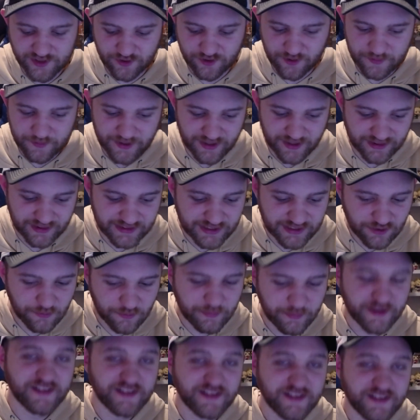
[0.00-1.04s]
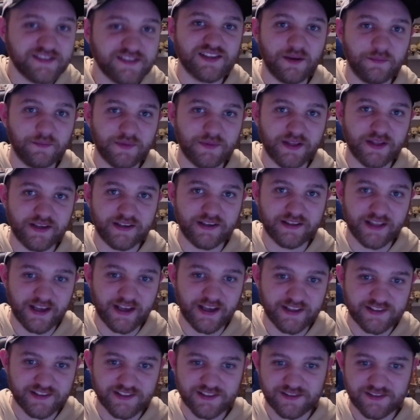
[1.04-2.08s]
there'd be a little piece of something
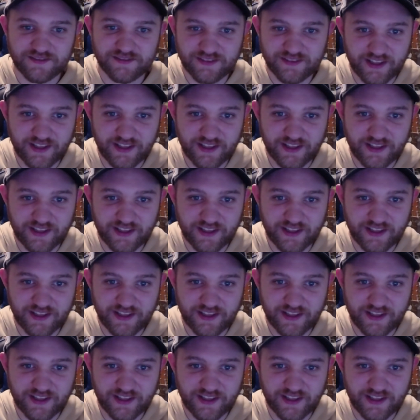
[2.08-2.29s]
that's,